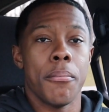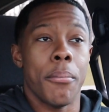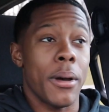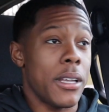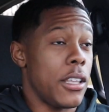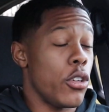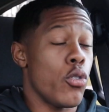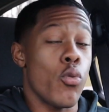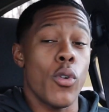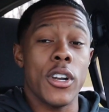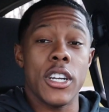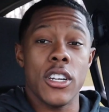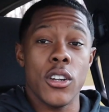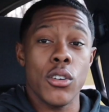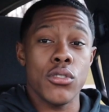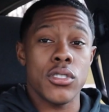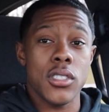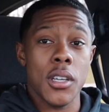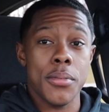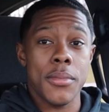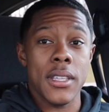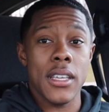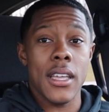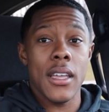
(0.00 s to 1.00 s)
But you wanna know
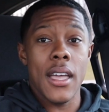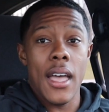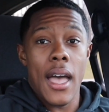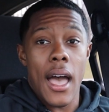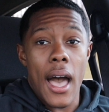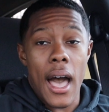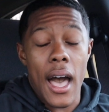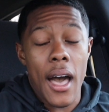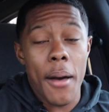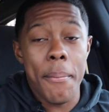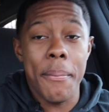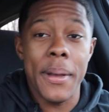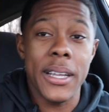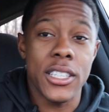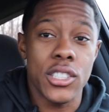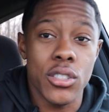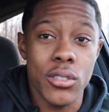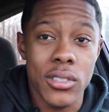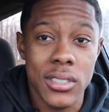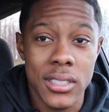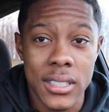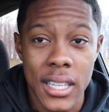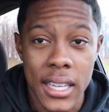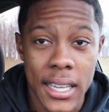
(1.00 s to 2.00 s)
something? I bet
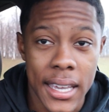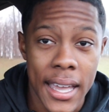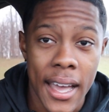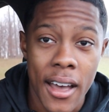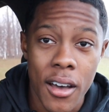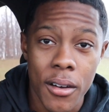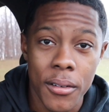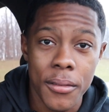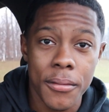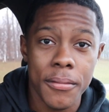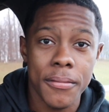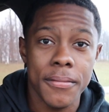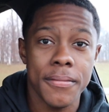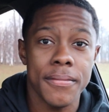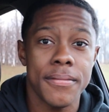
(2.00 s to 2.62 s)
you'll stick out